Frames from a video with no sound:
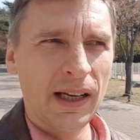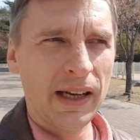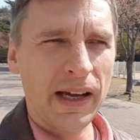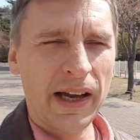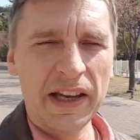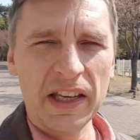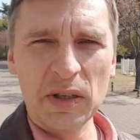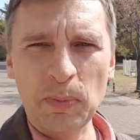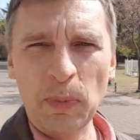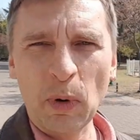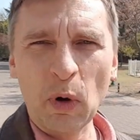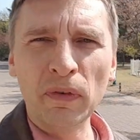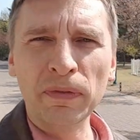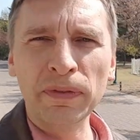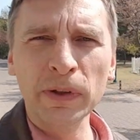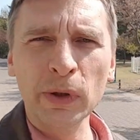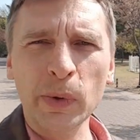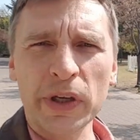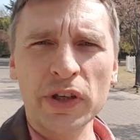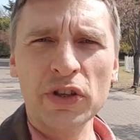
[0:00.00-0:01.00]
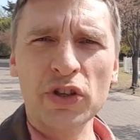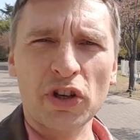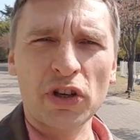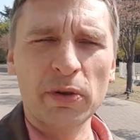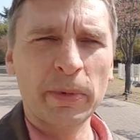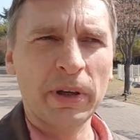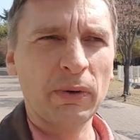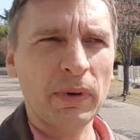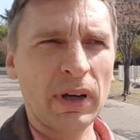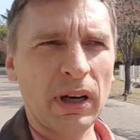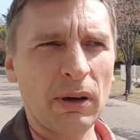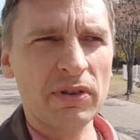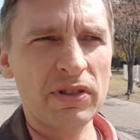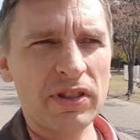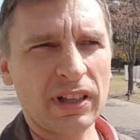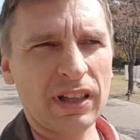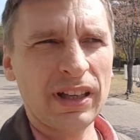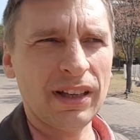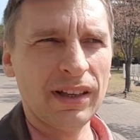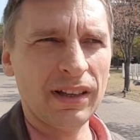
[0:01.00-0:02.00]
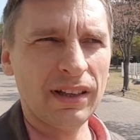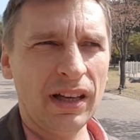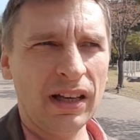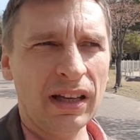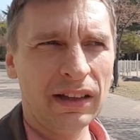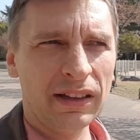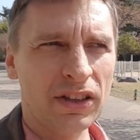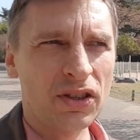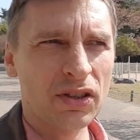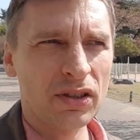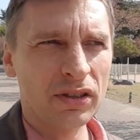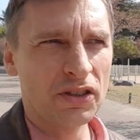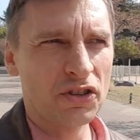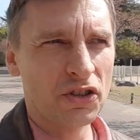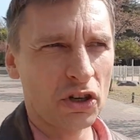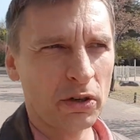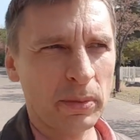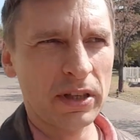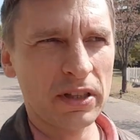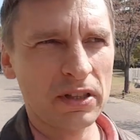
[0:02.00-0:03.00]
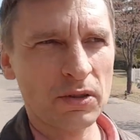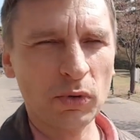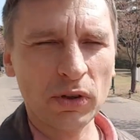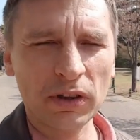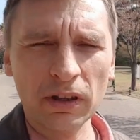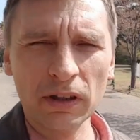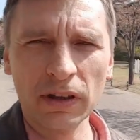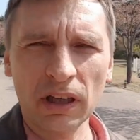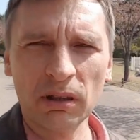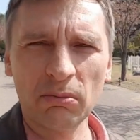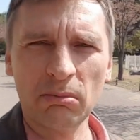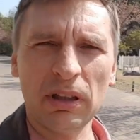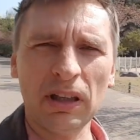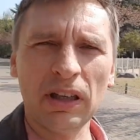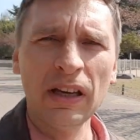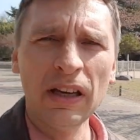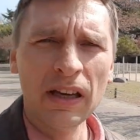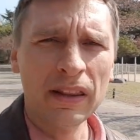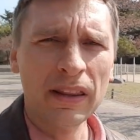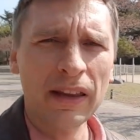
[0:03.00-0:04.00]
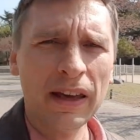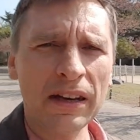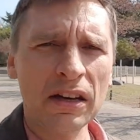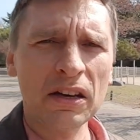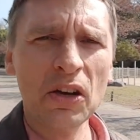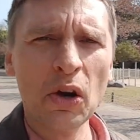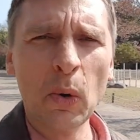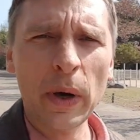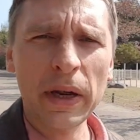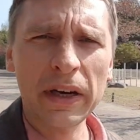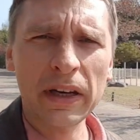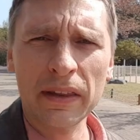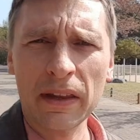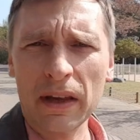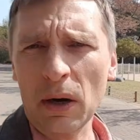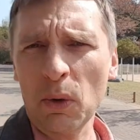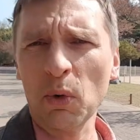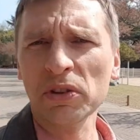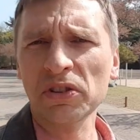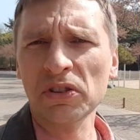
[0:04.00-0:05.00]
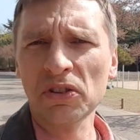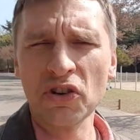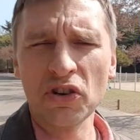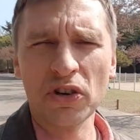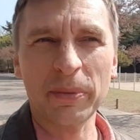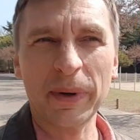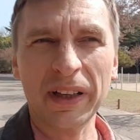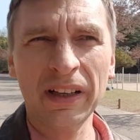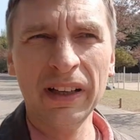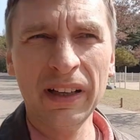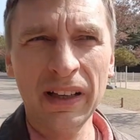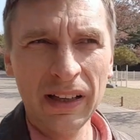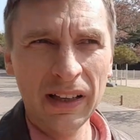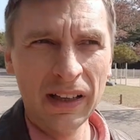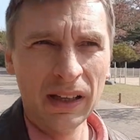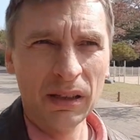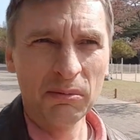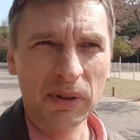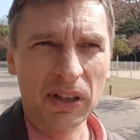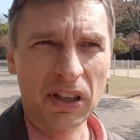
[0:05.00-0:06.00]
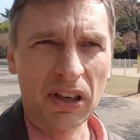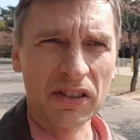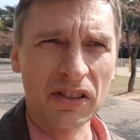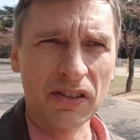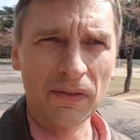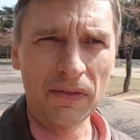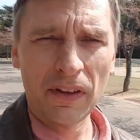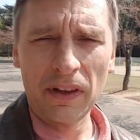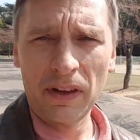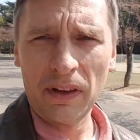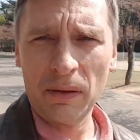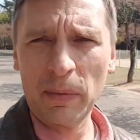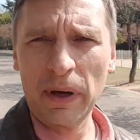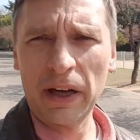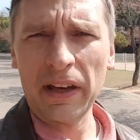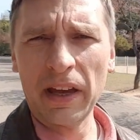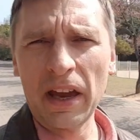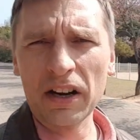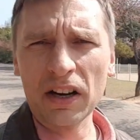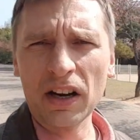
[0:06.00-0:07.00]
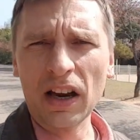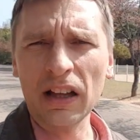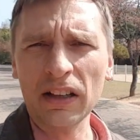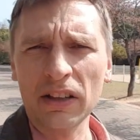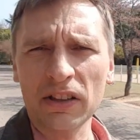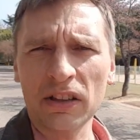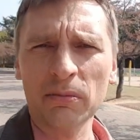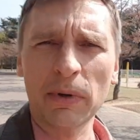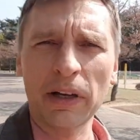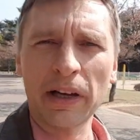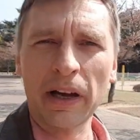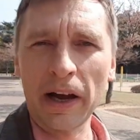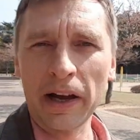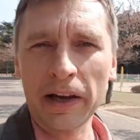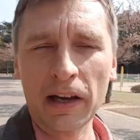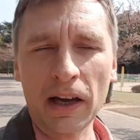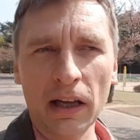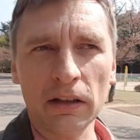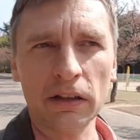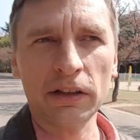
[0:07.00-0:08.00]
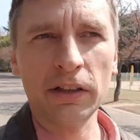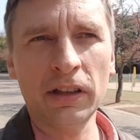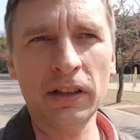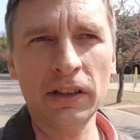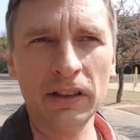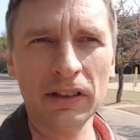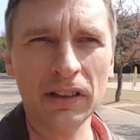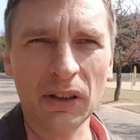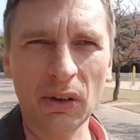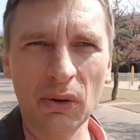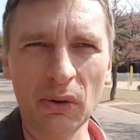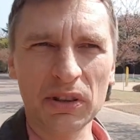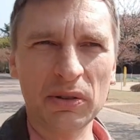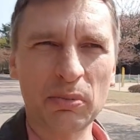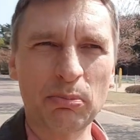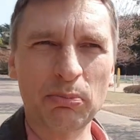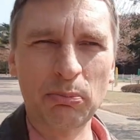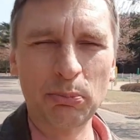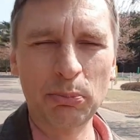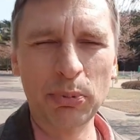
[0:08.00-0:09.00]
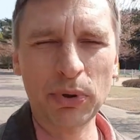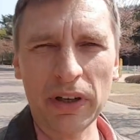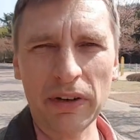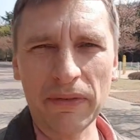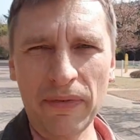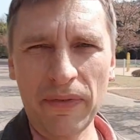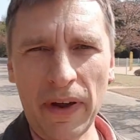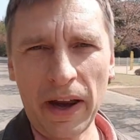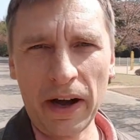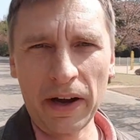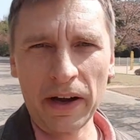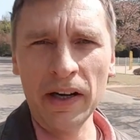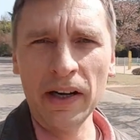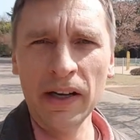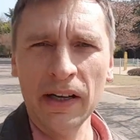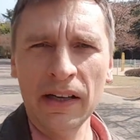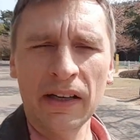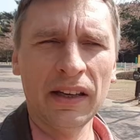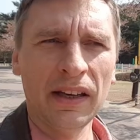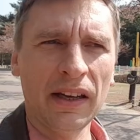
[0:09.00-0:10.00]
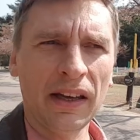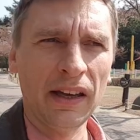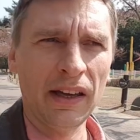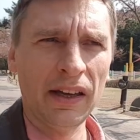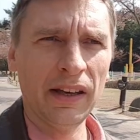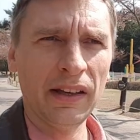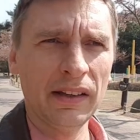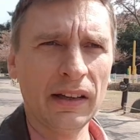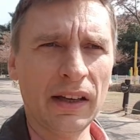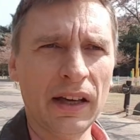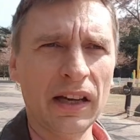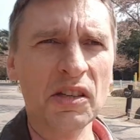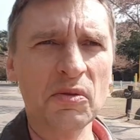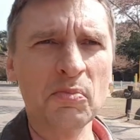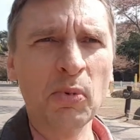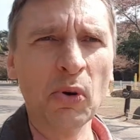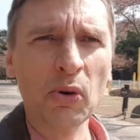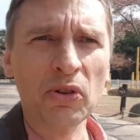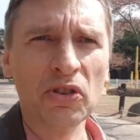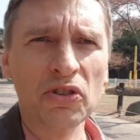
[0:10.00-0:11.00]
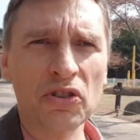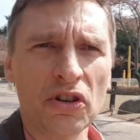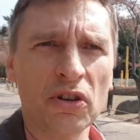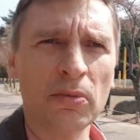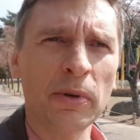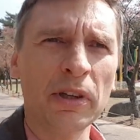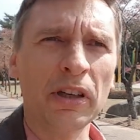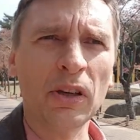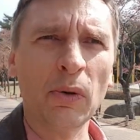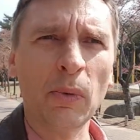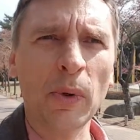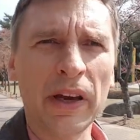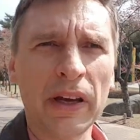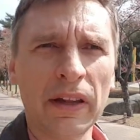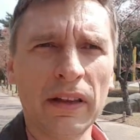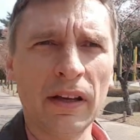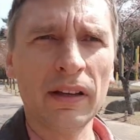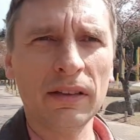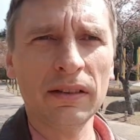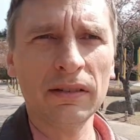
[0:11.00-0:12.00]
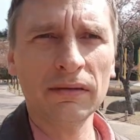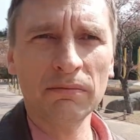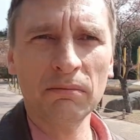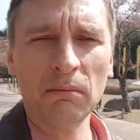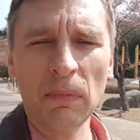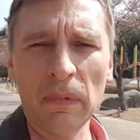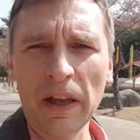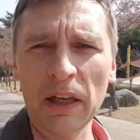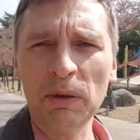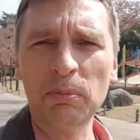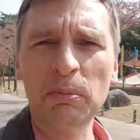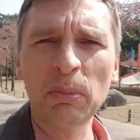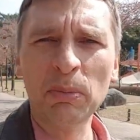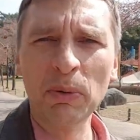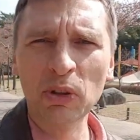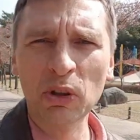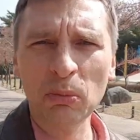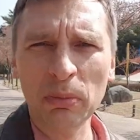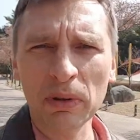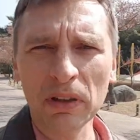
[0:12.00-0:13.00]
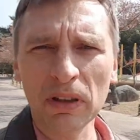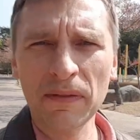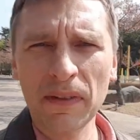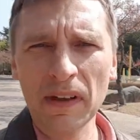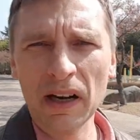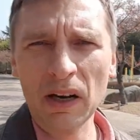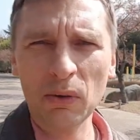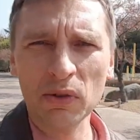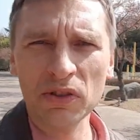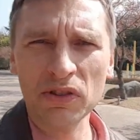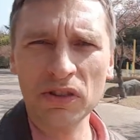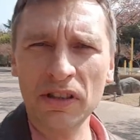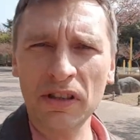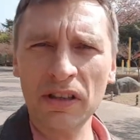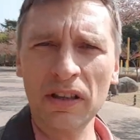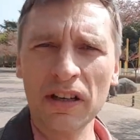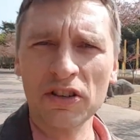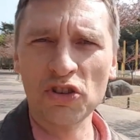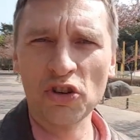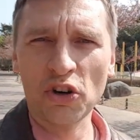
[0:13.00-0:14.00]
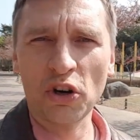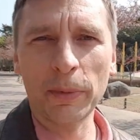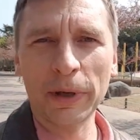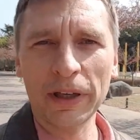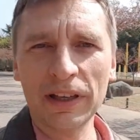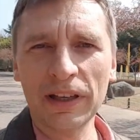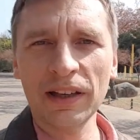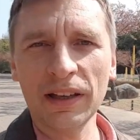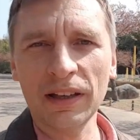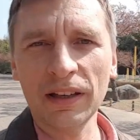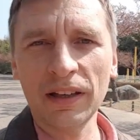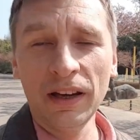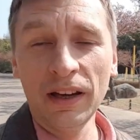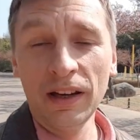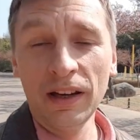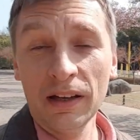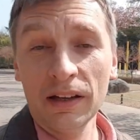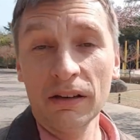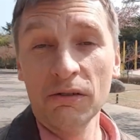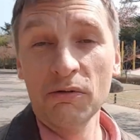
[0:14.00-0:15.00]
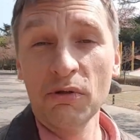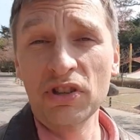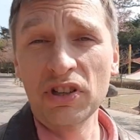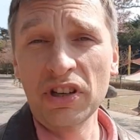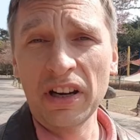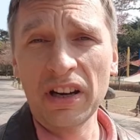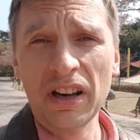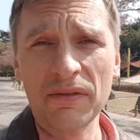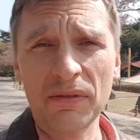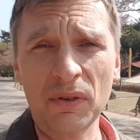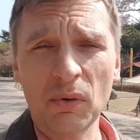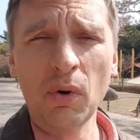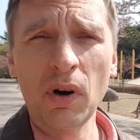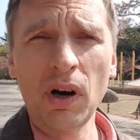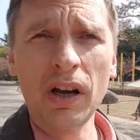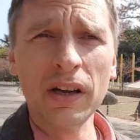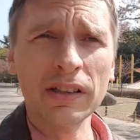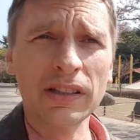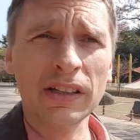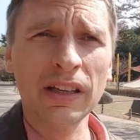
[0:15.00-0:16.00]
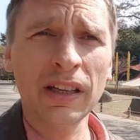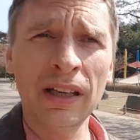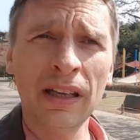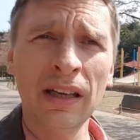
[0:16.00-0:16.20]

I spoke fluent German when I was a kid. Literally, Germans would look at me, they had no idea that I wasn't German because of my hair color and my eye color. You know, it's pretty fair. And I spoke German in a way that led people to believe that I was a German kid, which I never was.